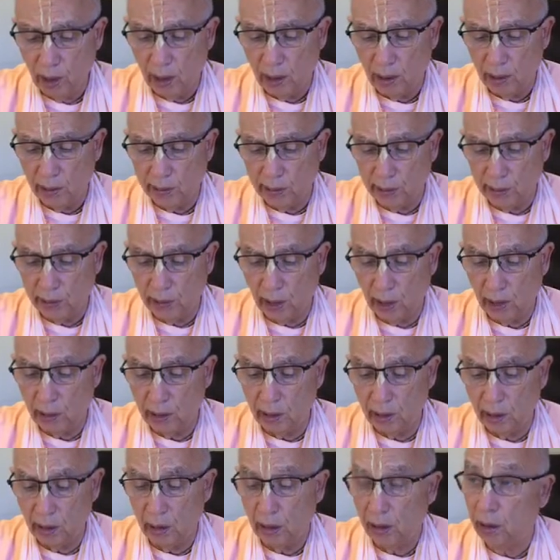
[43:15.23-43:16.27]
and
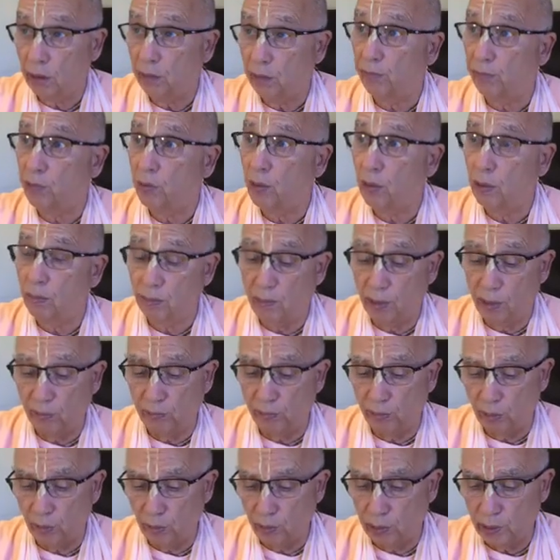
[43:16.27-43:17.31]
descended in the form of
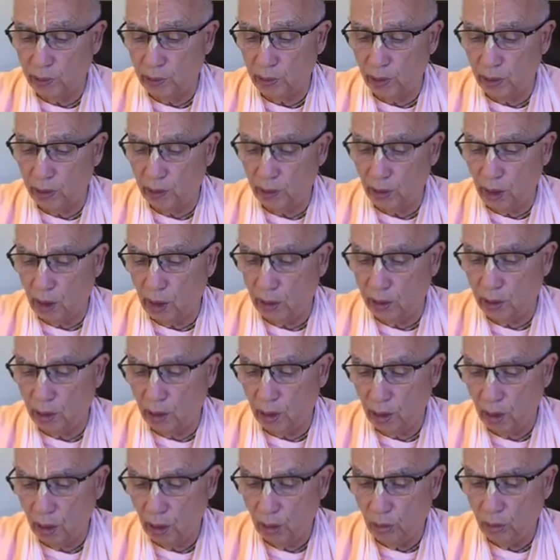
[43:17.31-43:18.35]
Lord Chaitanya,
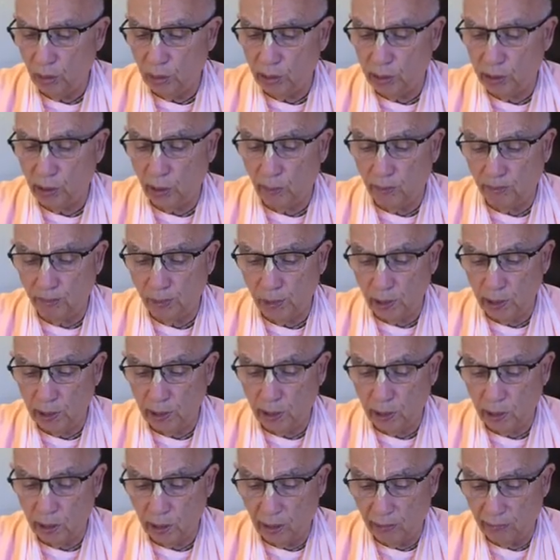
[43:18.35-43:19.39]
who is complete
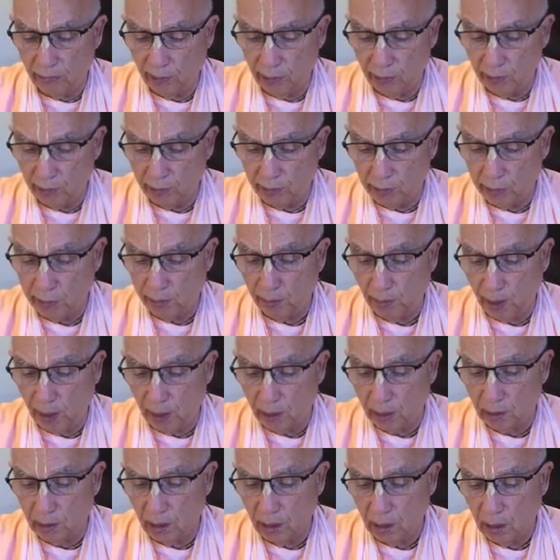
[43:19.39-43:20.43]
in every
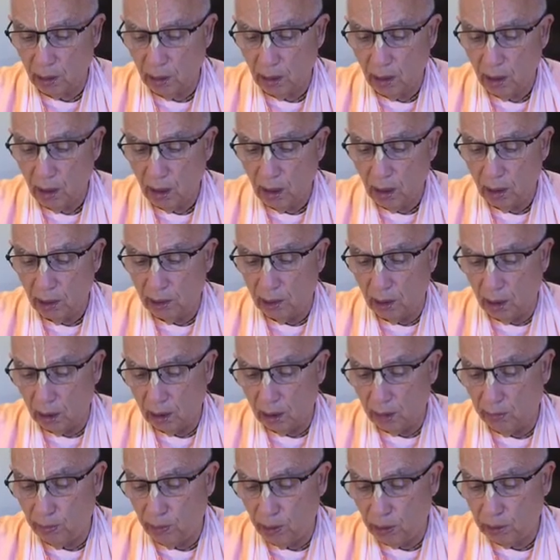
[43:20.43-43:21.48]
respect.
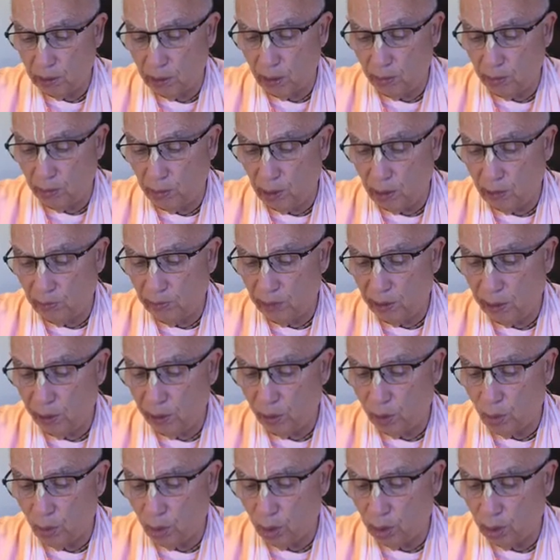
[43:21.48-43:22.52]
Nana Bhakta Babe
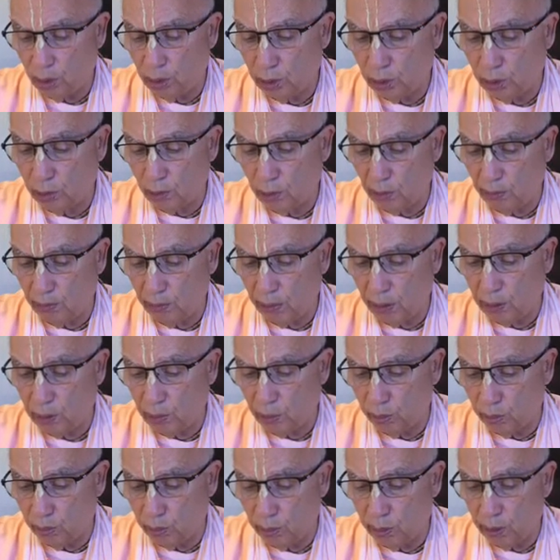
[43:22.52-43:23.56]
Koran
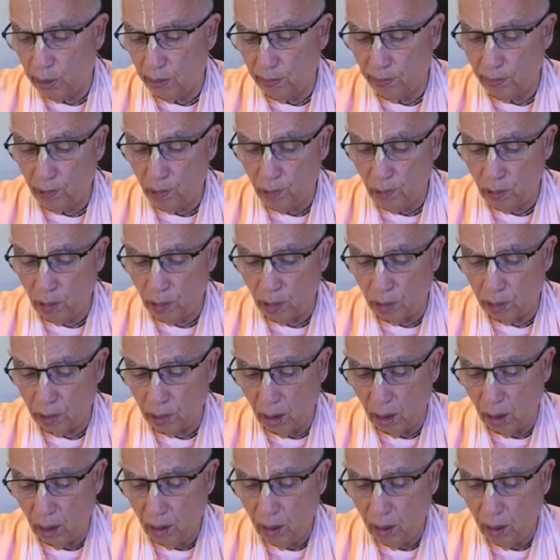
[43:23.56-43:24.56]
Swamadhurya Pavan